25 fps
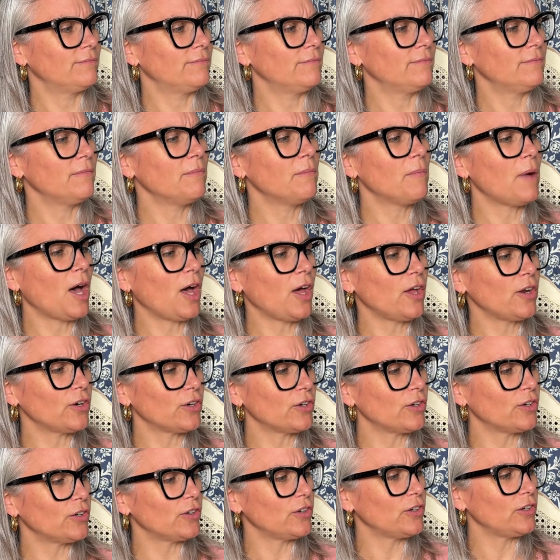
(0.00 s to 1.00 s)

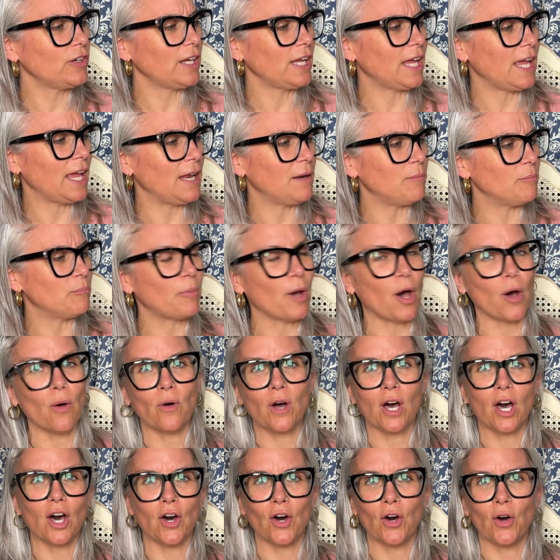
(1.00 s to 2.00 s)
modern and
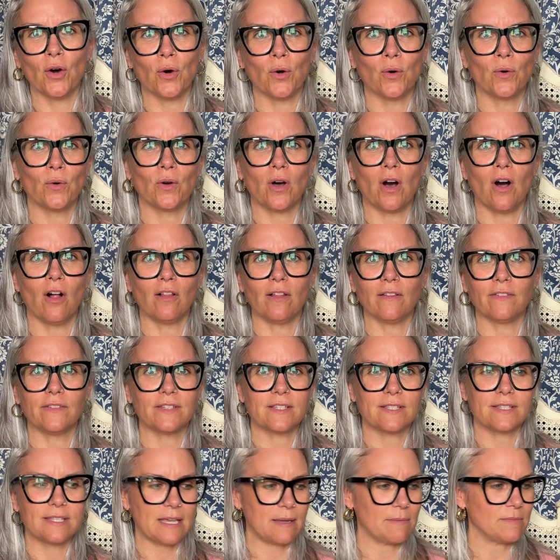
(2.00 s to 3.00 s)
boho all at
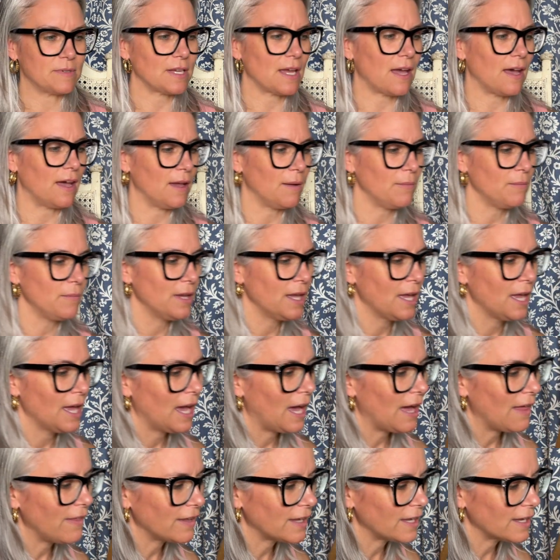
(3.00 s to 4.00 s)
the same time.
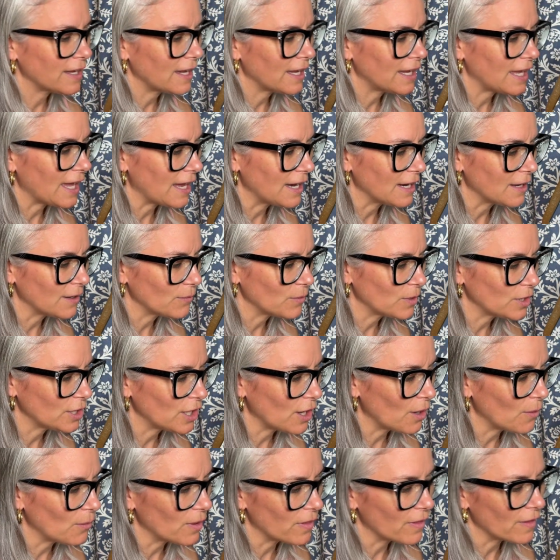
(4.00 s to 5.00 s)
I think, again, it would
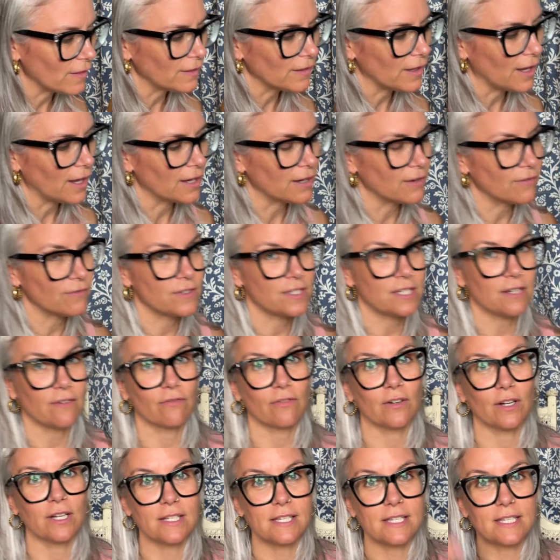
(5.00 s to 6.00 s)
go with a lot of
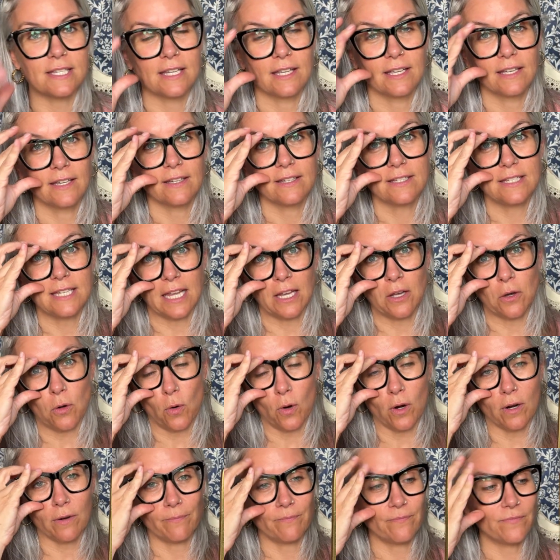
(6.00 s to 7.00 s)
different
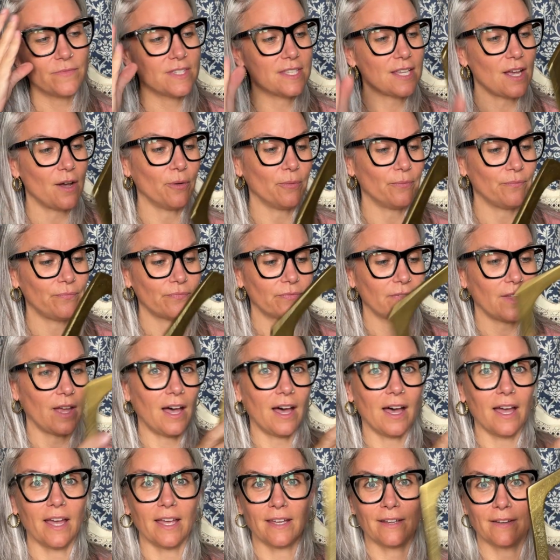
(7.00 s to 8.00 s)
decor. So
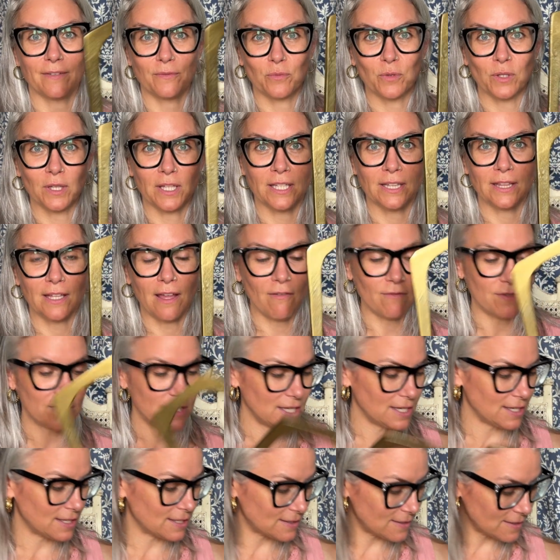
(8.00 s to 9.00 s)
I really loved
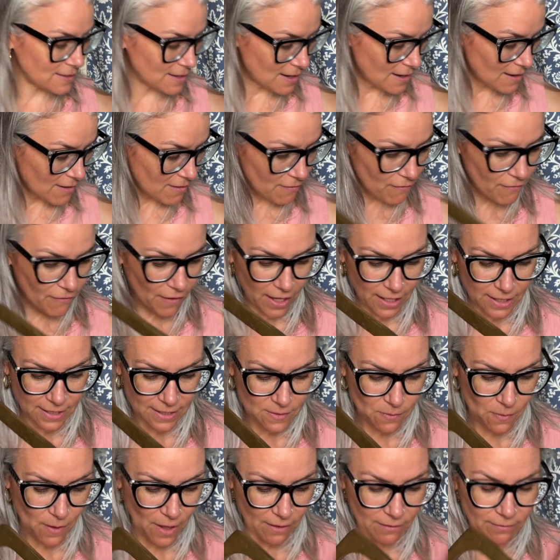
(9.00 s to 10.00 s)
this find
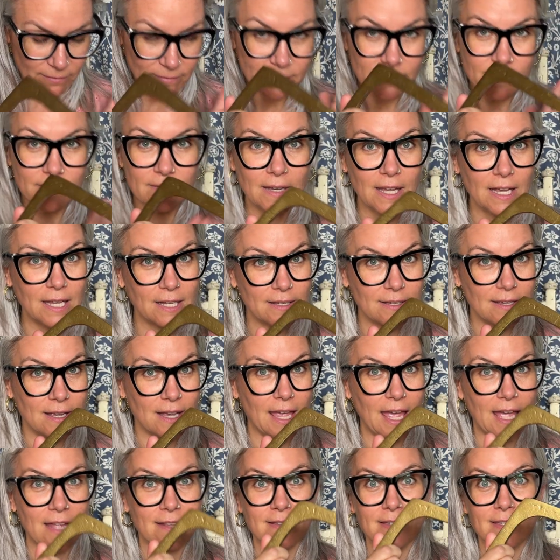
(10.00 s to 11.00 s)
as well.
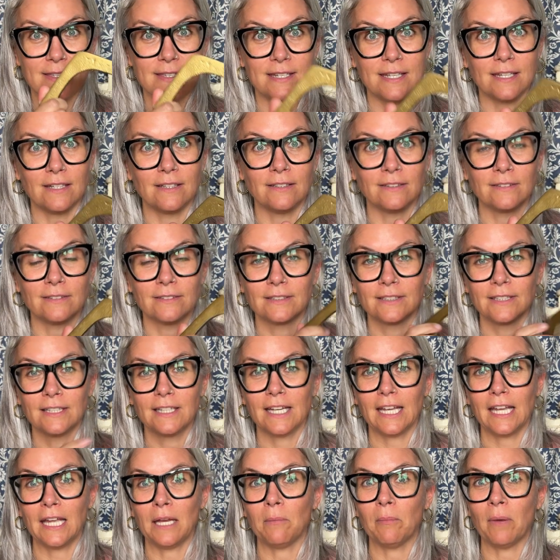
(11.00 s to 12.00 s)
Again, still
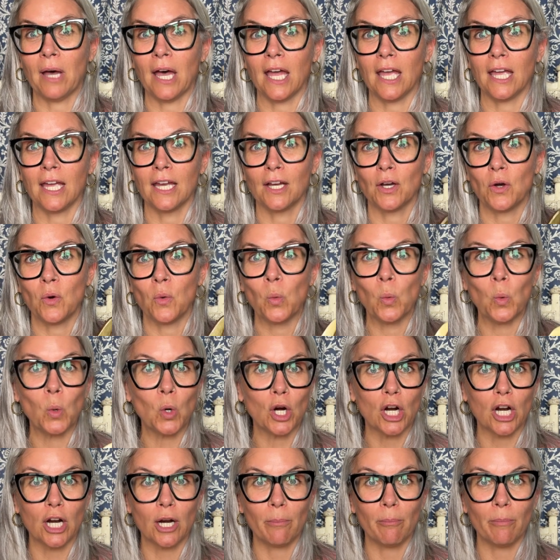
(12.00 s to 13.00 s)
in my
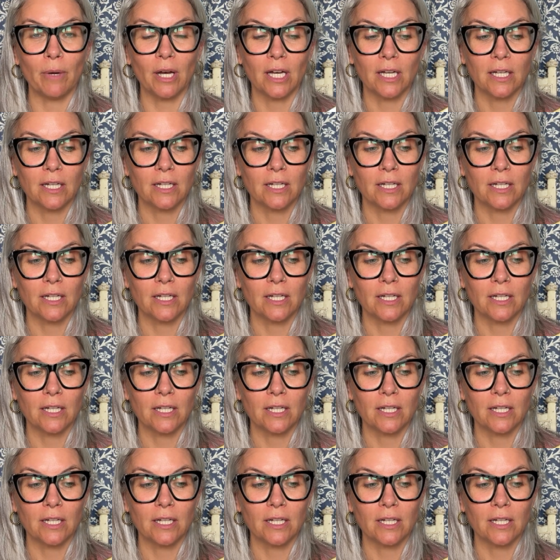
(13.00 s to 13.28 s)
warm